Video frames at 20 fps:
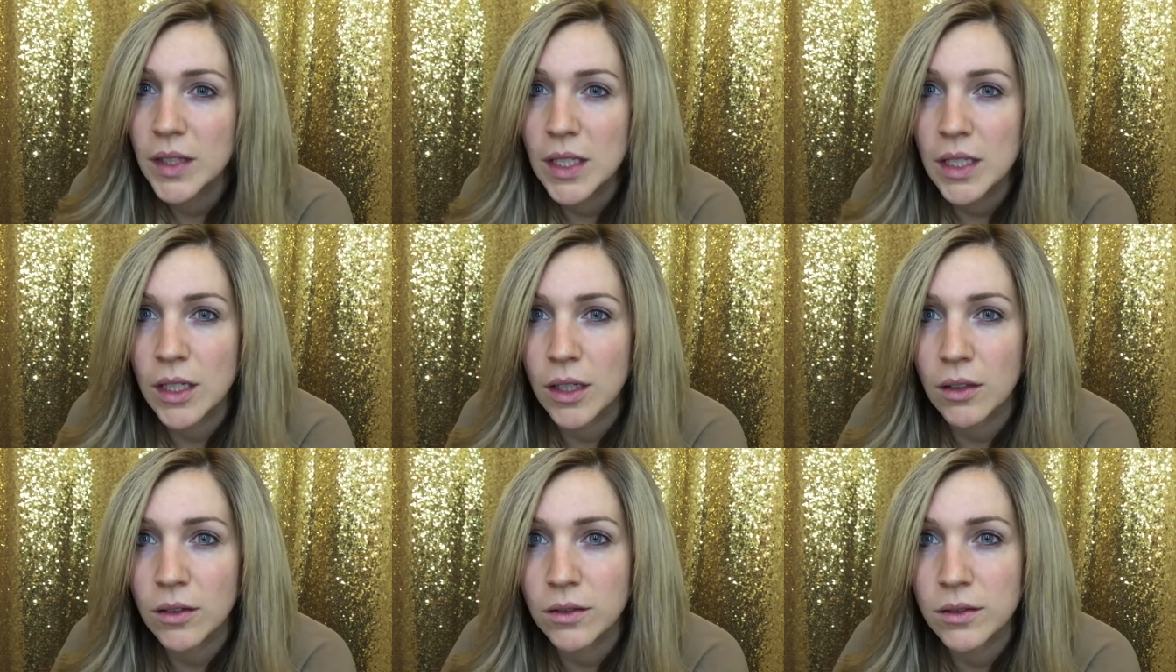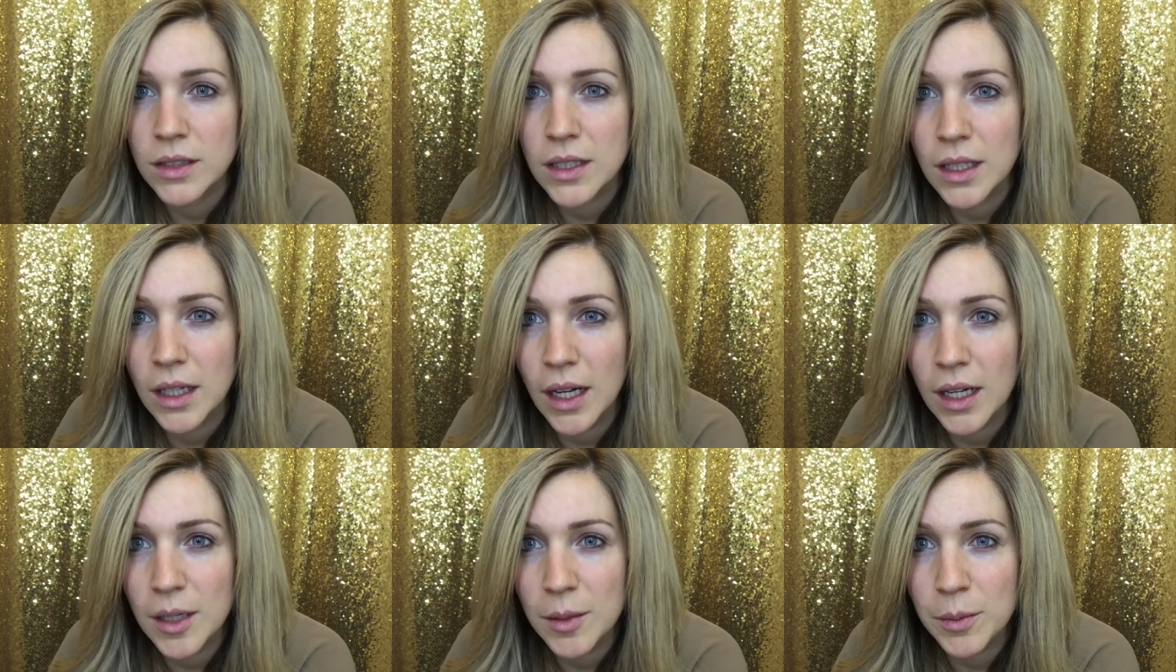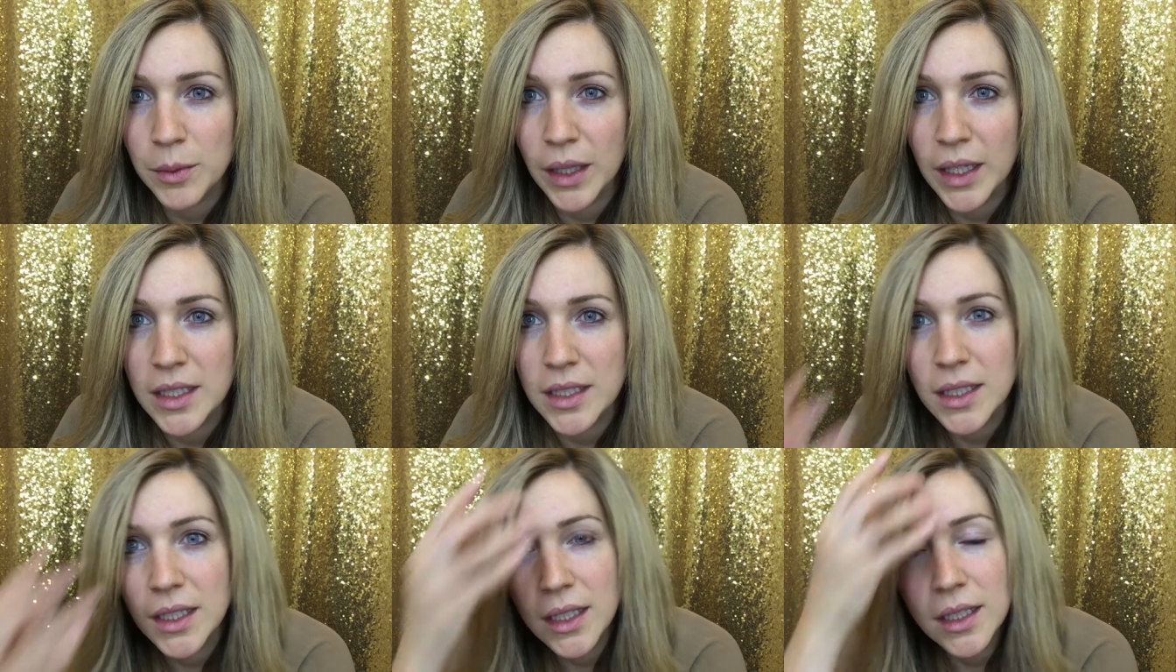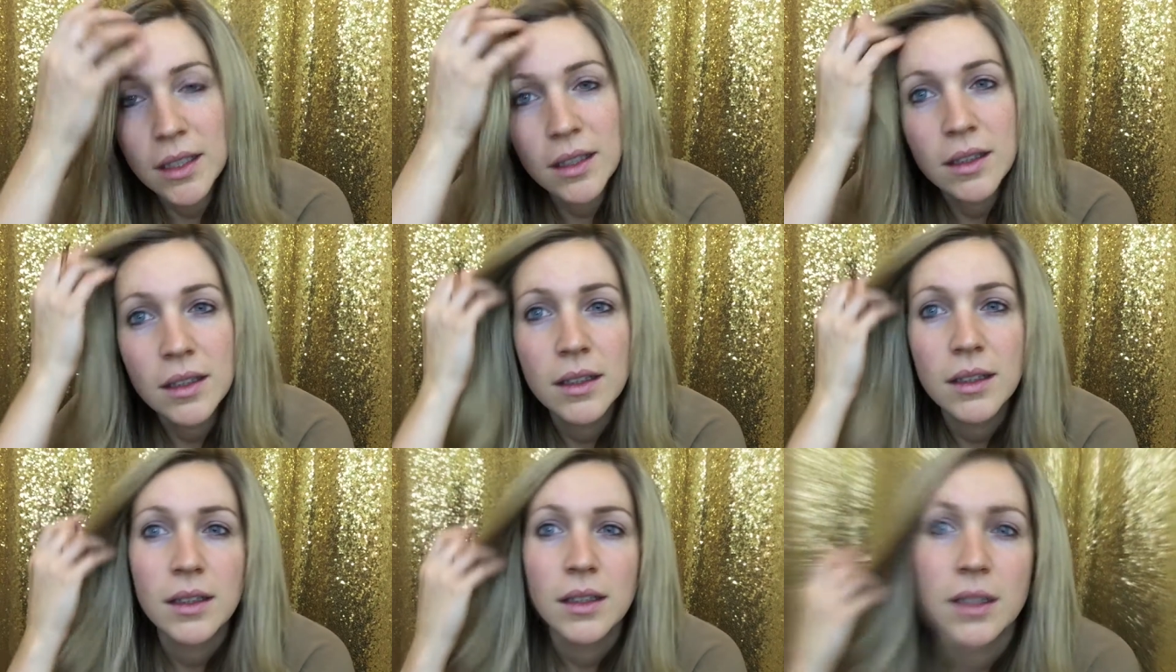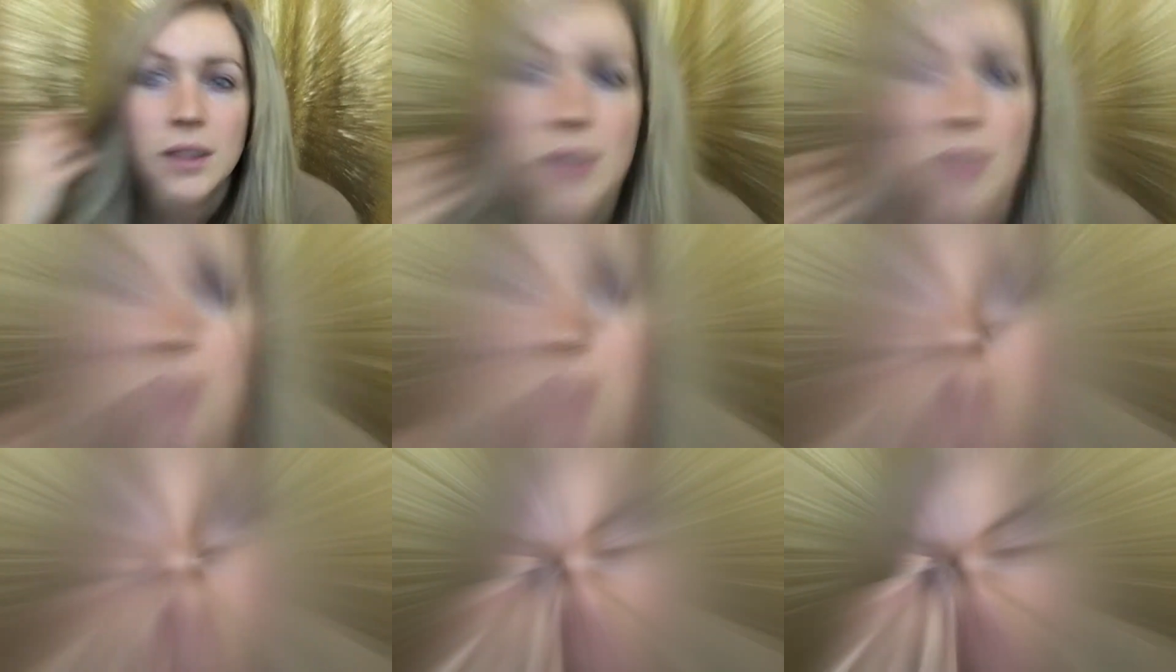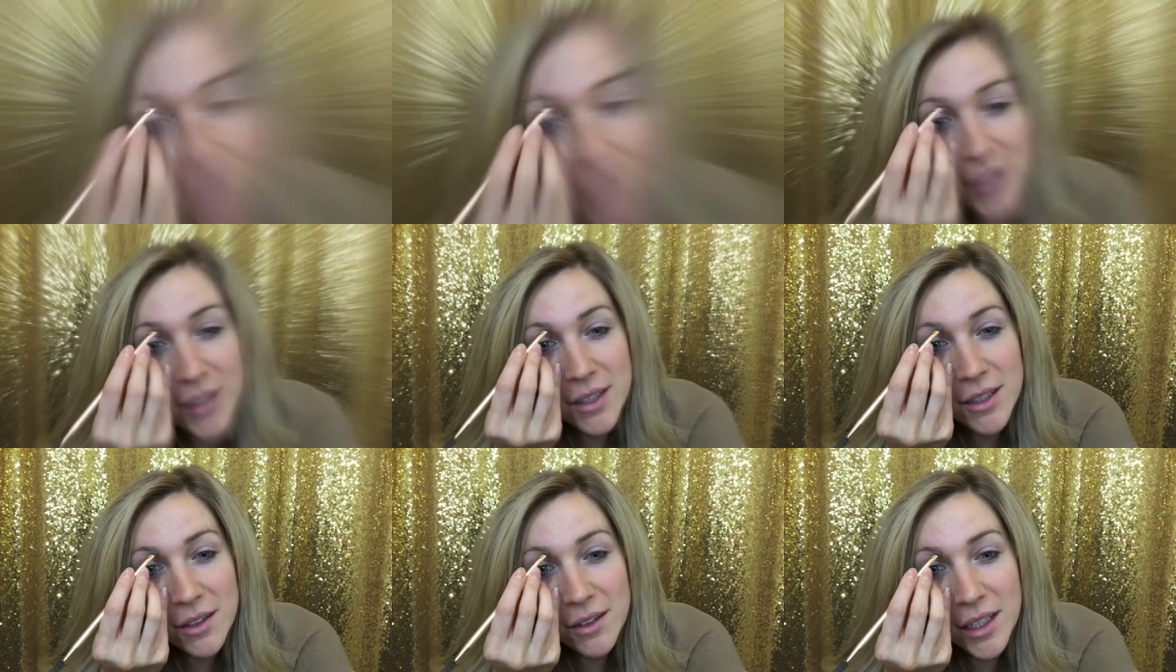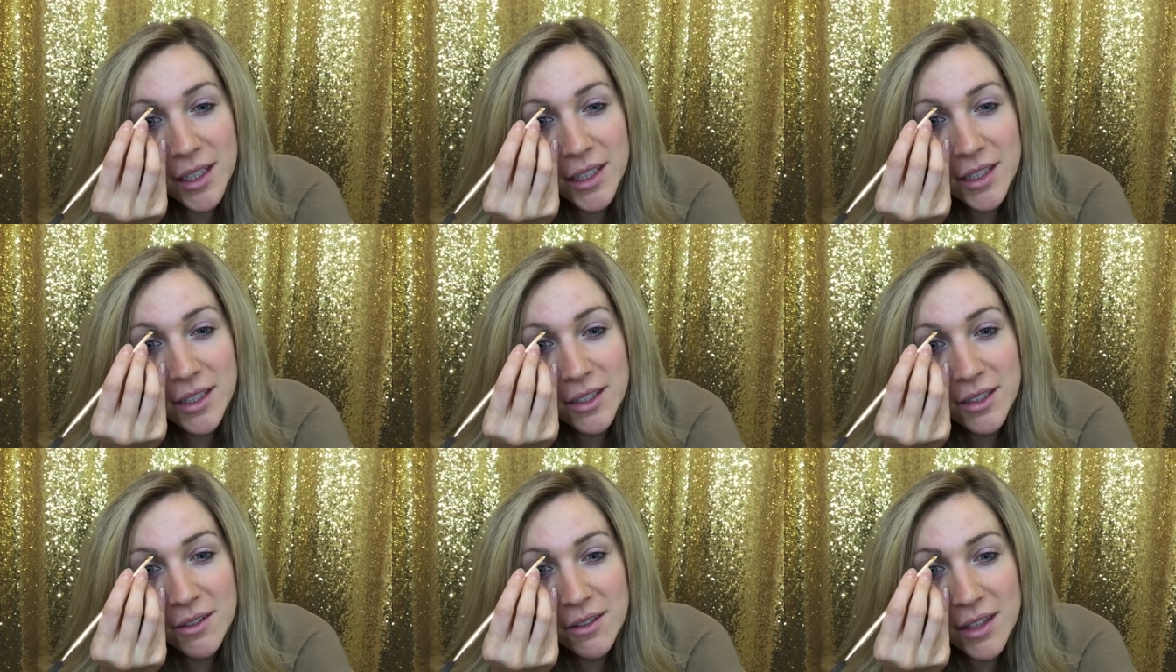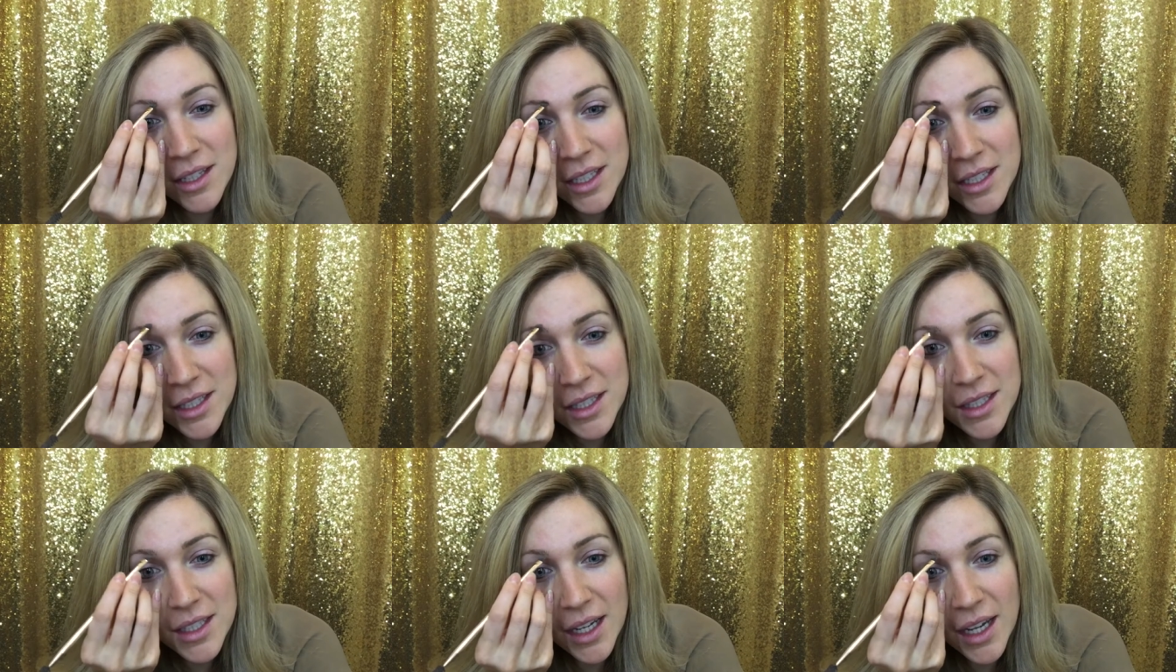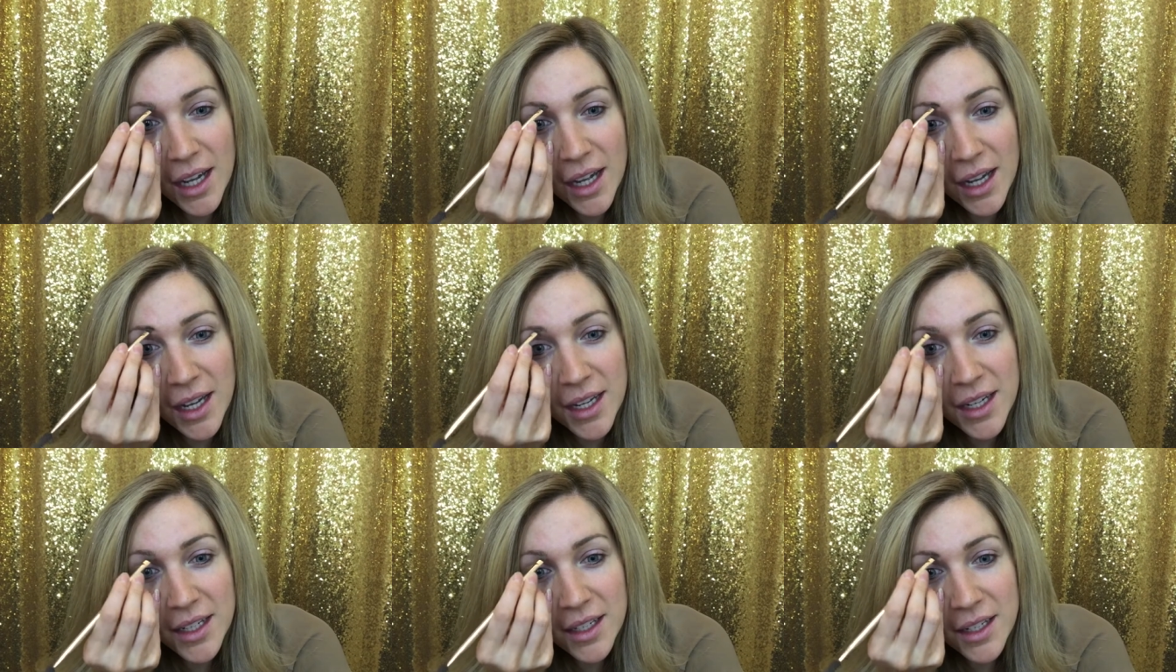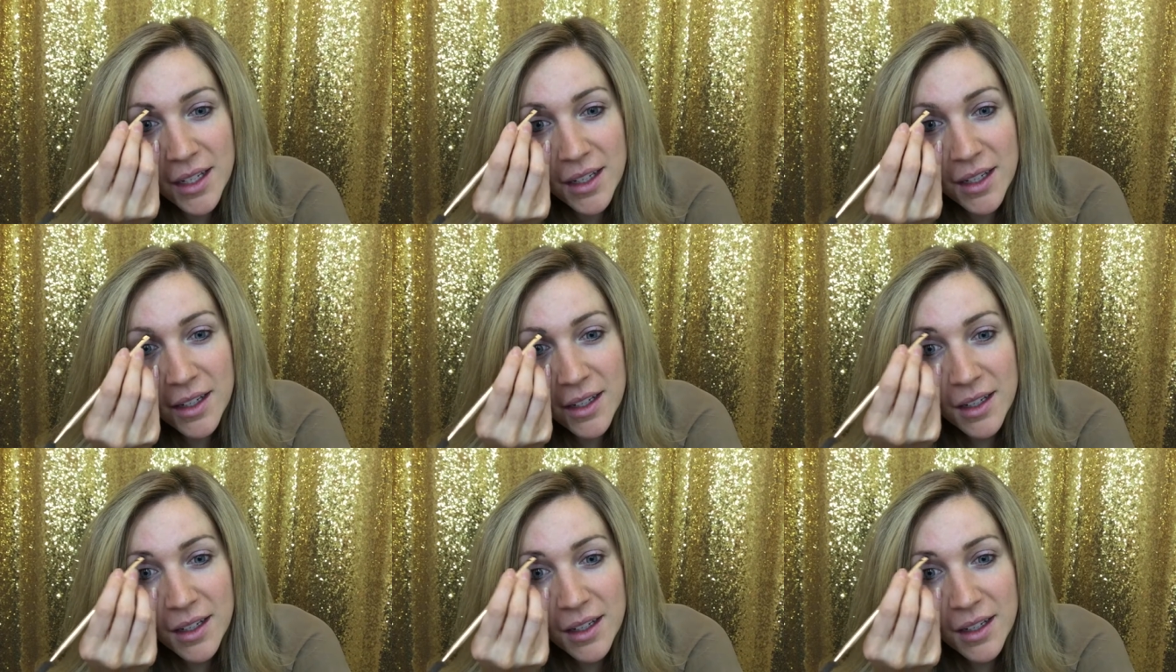you know, to kind of blend it. Okay, so let's do this side